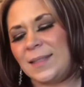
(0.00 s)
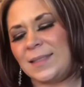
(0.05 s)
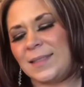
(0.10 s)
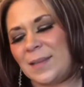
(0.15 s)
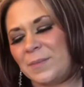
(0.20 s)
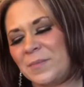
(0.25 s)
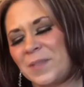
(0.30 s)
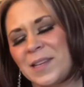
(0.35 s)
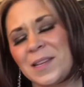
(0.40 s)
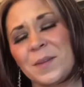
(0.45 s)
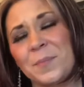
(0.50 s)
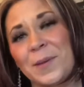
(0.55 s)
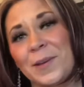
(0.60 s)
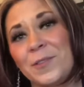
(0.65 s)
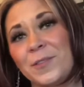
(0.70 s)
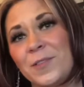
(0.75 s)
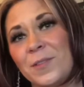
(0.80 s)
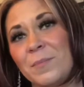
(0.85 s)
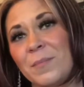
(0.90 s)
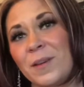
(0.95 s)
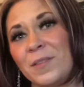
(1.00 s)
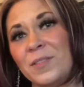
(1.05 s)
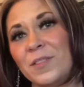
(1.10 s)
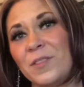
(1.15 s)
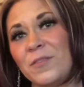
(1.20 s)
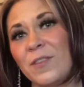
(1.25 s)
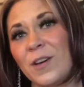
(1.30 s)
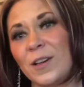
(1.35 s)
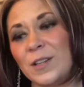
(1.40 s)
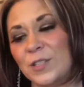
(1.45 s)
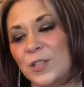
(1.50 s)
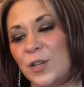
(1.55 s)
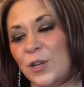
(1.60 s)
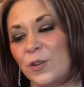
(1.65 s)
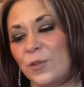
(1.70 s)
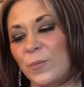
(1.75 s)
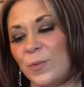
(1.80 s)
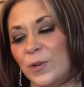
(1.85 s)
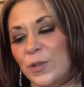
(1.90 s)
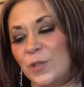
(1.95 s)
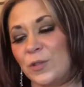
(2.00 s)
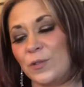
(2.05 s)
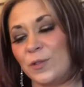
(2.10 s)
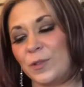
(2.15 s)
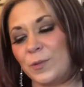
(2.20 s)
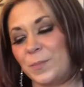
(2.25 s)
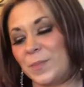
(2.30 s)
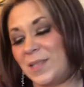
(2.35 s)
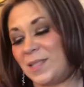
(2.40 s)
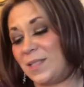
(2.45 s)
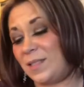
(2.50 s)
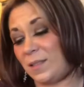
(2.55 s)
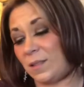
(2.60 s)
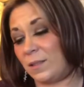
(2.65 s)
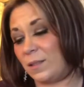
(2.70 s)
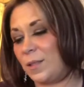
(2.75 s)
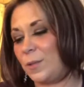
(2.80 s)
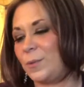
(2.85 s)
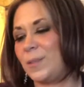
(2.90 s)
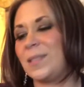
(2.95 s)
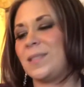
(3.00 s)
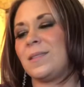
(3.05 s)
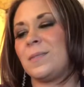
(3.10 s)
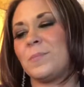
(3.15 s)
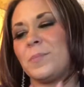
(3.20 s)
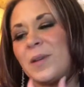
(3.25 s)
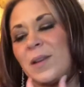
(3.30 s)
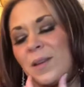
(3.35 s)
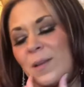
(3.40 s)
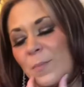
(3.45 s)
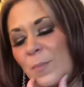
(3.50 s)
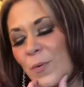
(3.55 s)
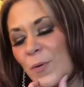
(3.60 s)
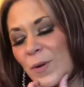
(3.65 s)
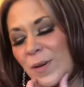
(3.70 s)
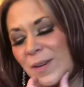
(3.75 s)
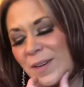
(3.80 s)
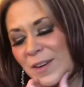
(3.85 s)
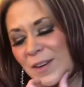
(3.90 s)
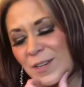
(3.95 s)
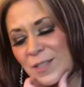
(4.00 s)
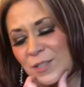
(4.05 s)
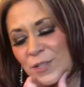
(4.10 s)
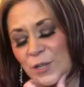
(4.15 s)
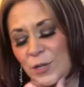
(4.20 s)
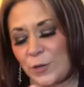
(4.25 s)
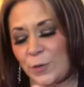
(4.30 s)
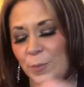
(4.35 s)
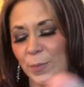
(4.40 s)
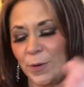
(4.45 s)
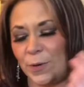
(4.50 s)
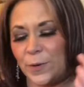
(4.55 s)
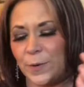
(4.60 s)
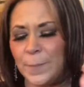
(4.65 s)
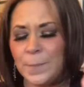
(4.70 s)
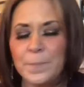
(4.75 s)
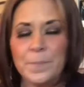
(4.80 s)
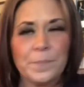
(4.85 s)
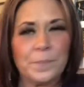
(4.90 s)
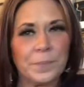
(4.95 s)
Something about the month of October, you could be dealing with somebody born in October.